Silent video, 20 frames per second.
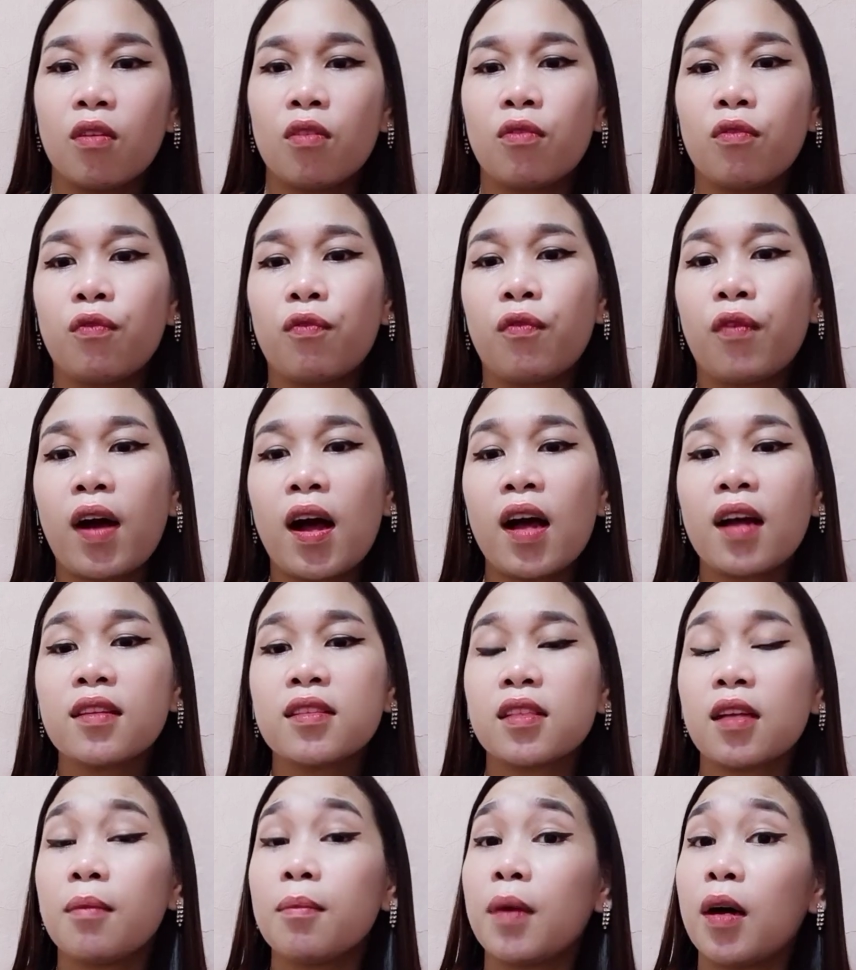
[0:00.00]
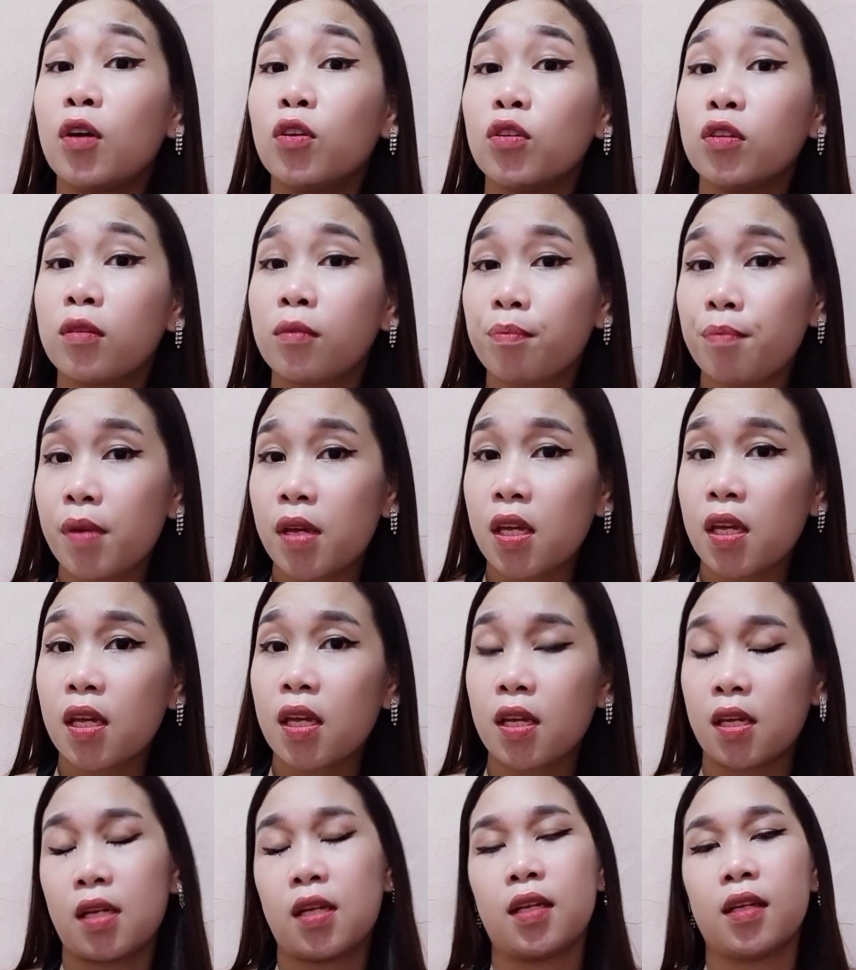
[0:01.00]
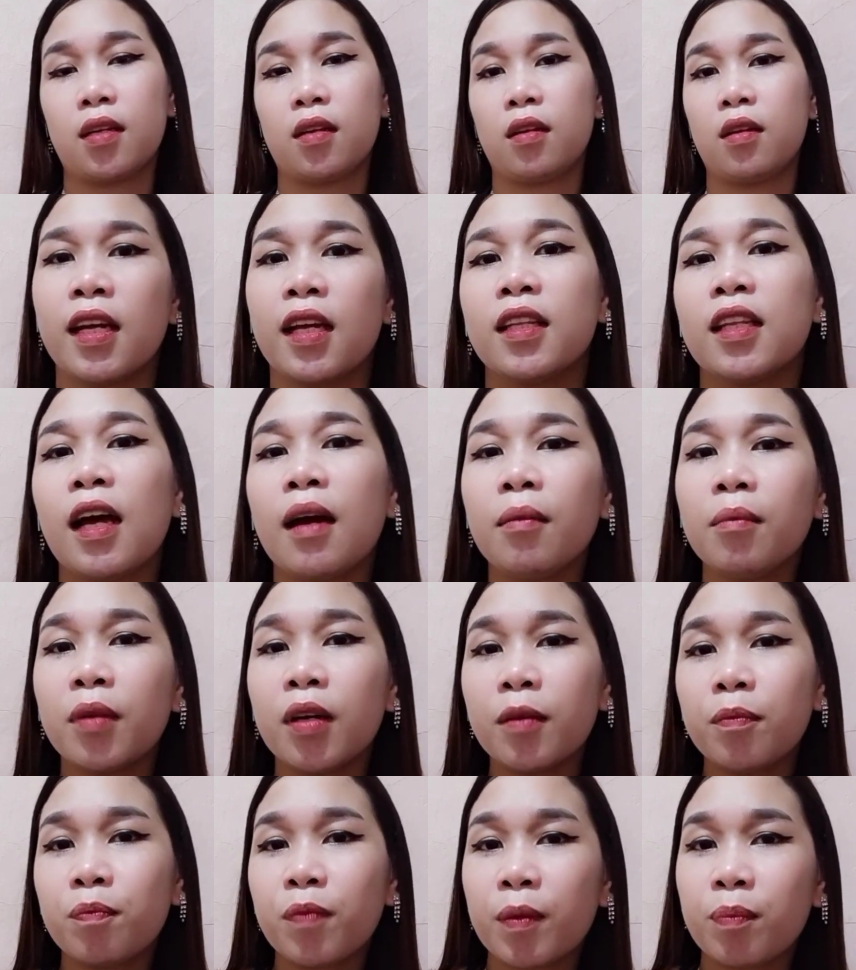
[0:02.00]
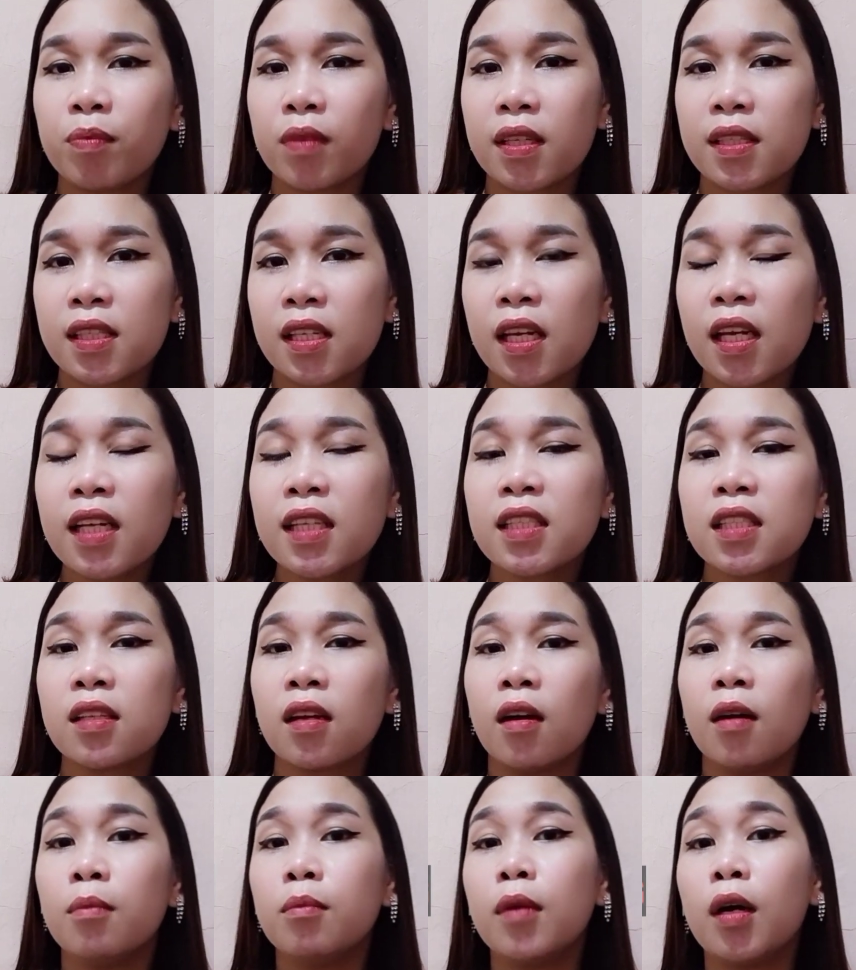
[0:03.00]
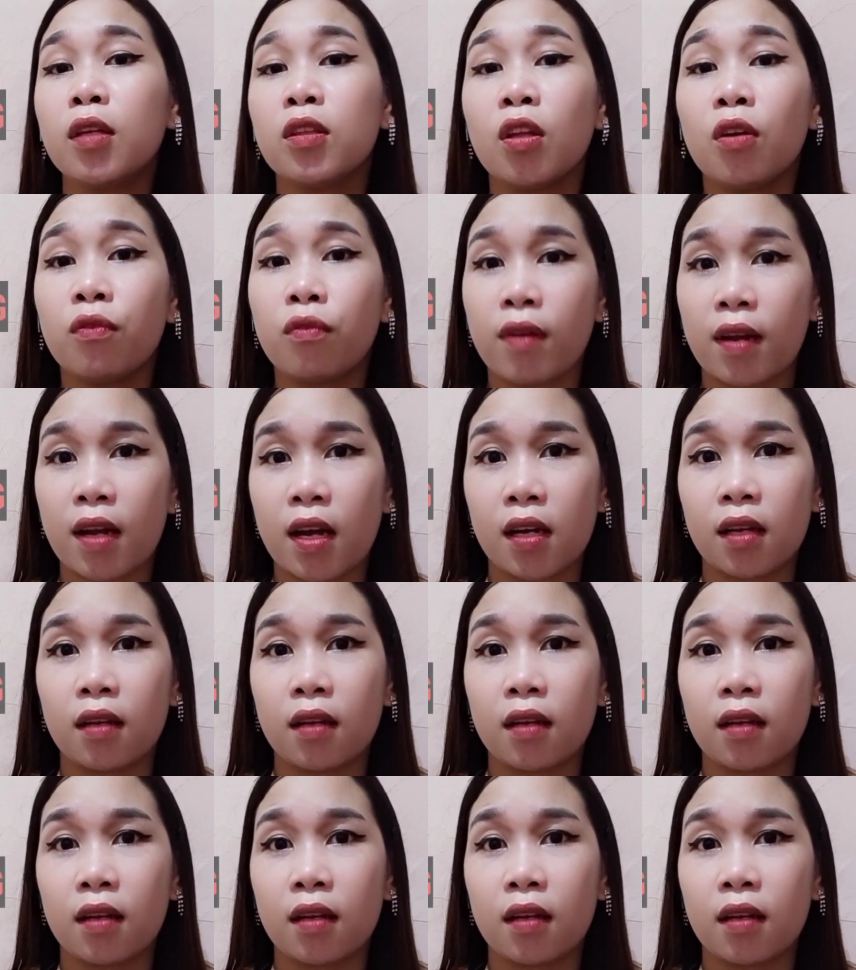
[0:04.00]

facts about me. Number 56, moto vlog.